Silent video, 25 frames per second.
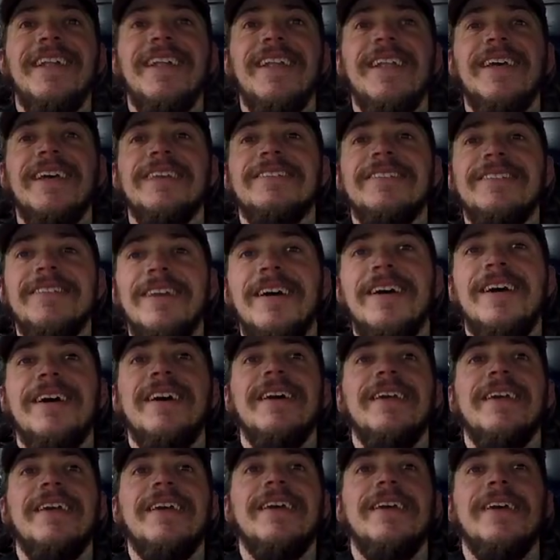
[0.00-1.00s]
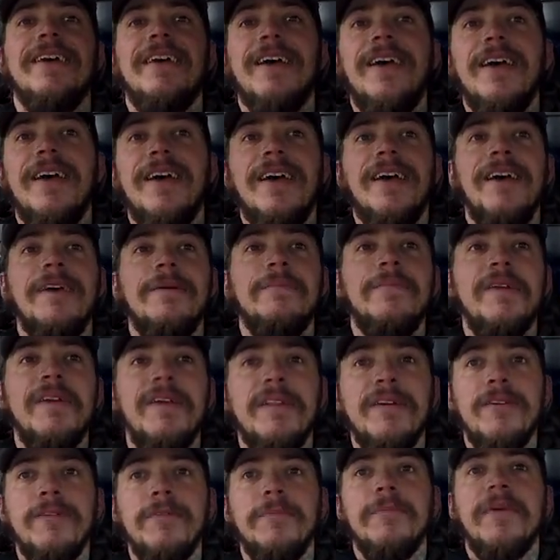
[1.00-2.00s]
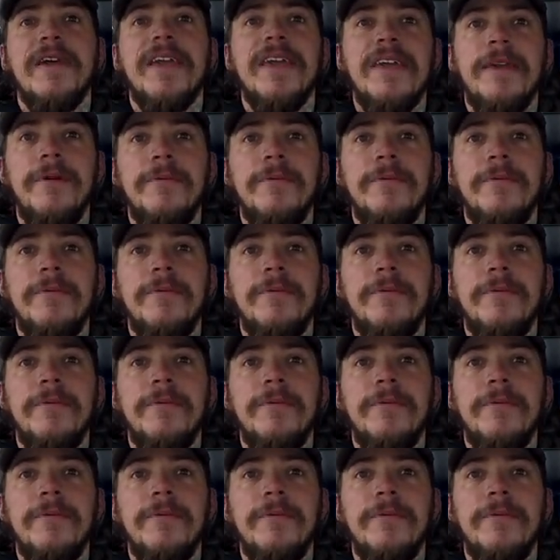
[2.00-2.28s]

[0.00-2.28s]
last night, uh, me and a good mate,